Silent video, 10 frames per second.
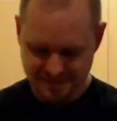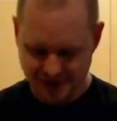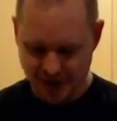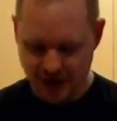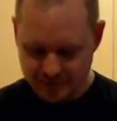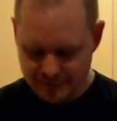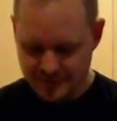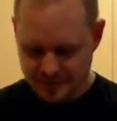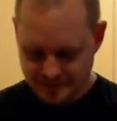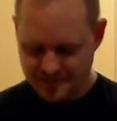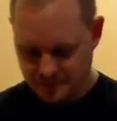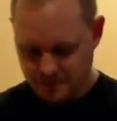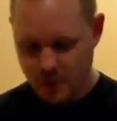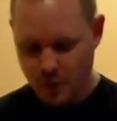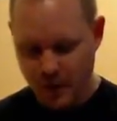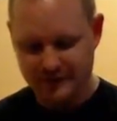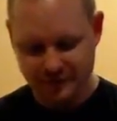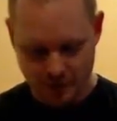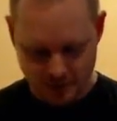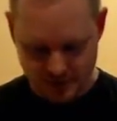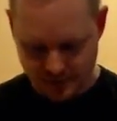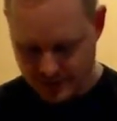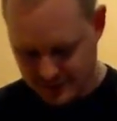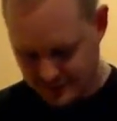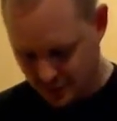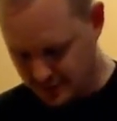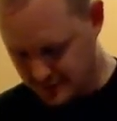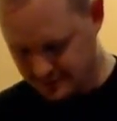I will wait for a response, of course.